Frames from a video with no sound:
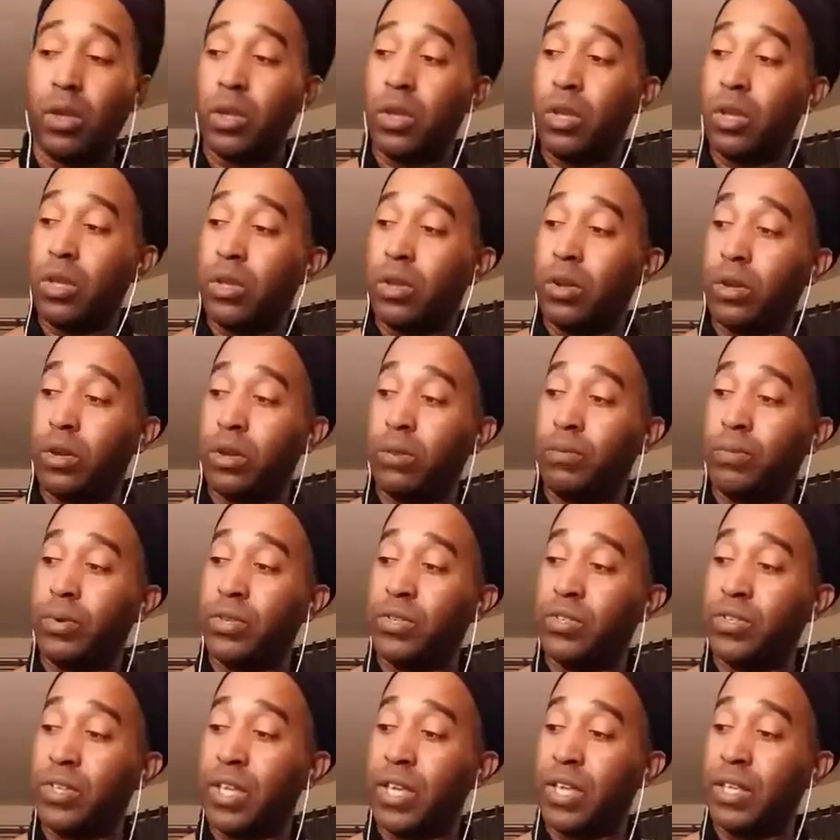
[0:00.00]
You're going to
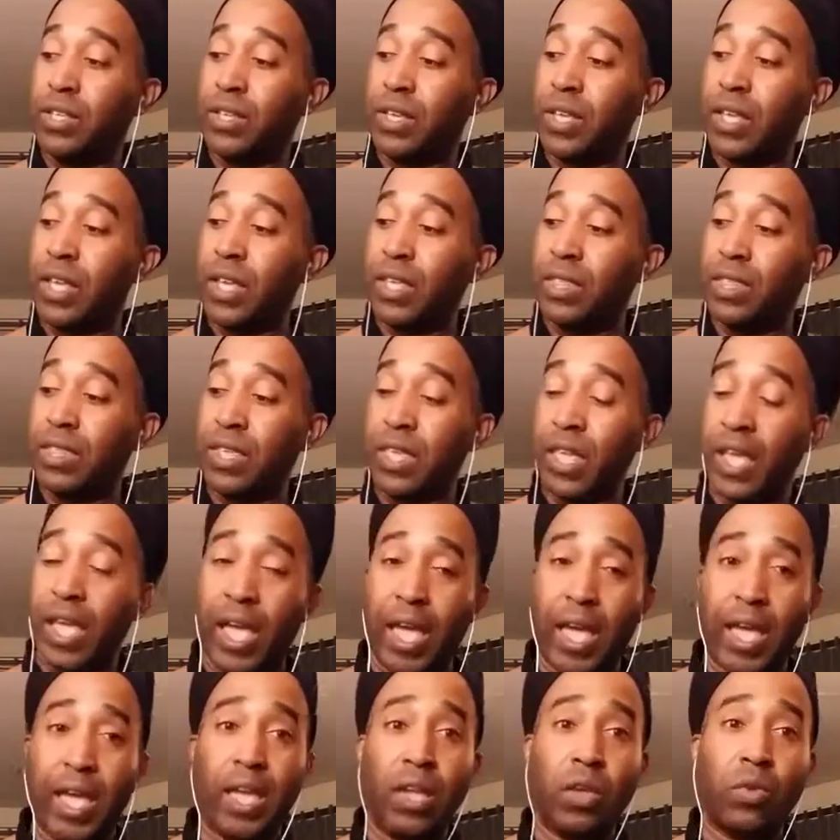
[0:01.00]
proceed to hit the
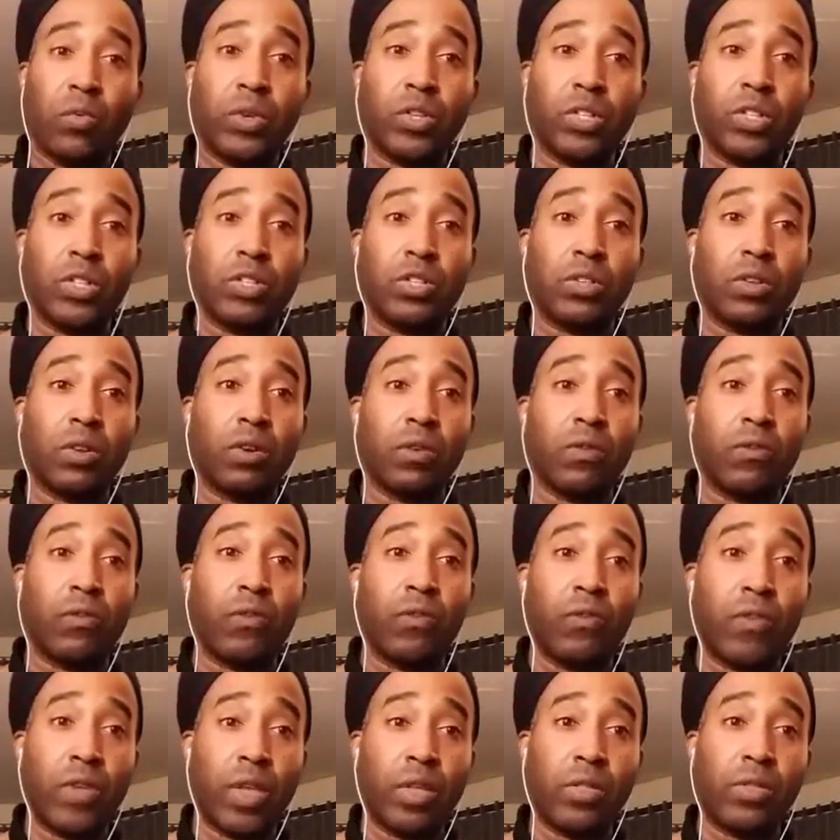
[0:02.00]
A, which is your
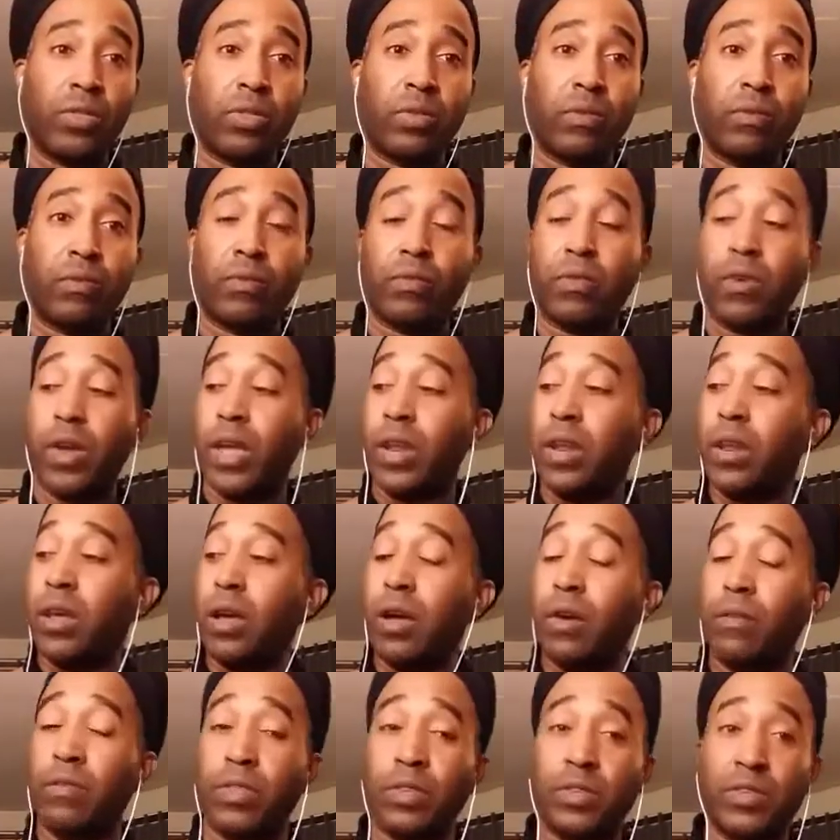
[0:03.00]
fifth fret
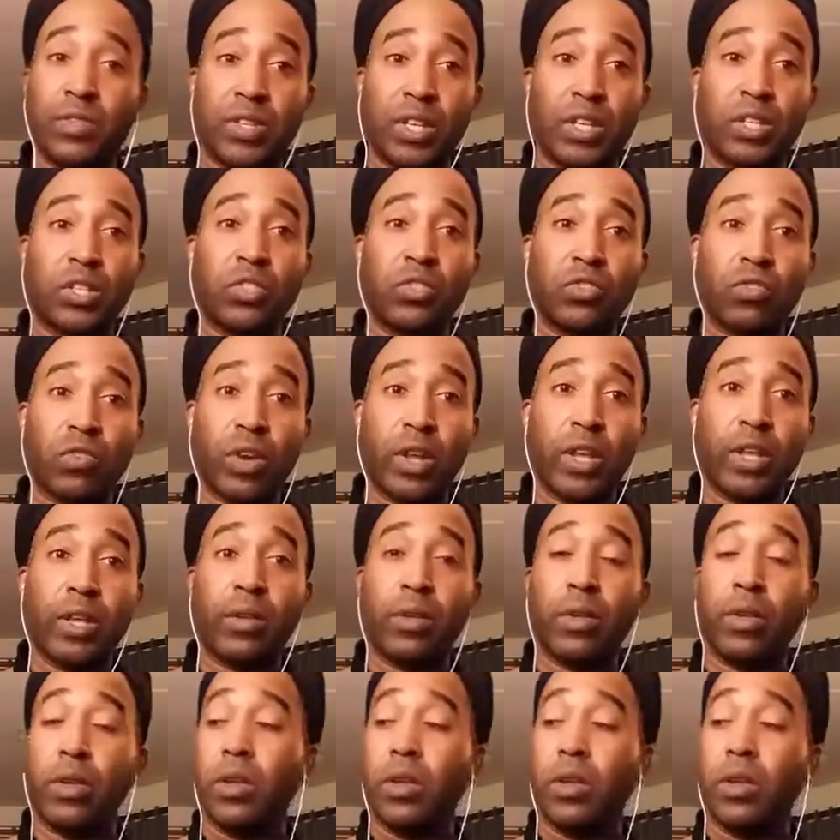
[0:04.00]
of the sixth string.